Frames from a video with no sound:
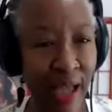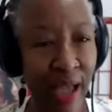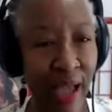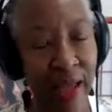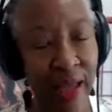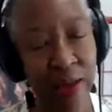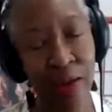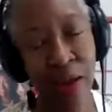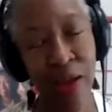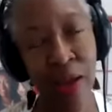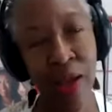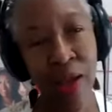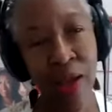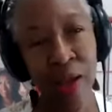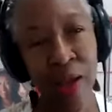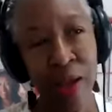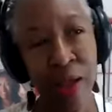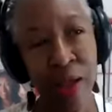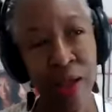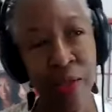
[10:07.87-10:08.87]
And
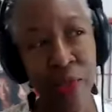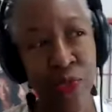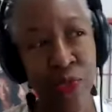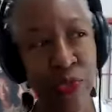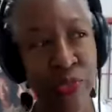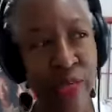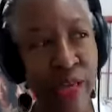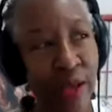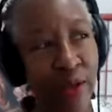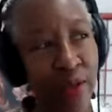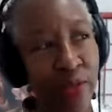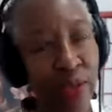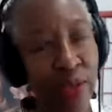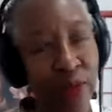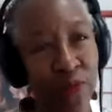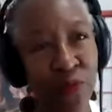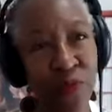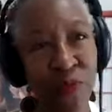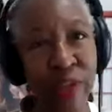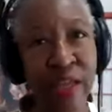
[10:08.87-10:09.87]
that
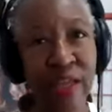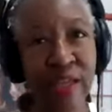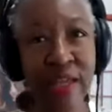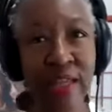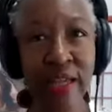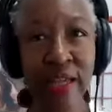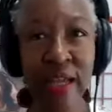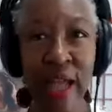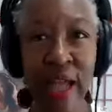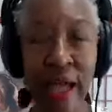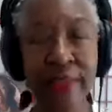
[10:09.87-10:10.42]
feeling